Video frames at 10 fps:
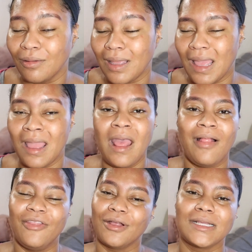Okay,
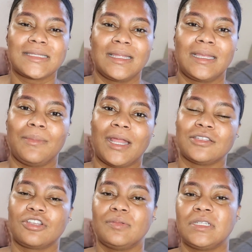there is a link in my
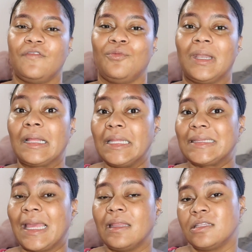description if you want to
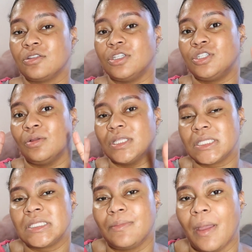click that link so that you can
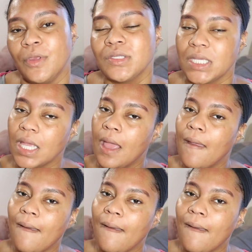listen to my music.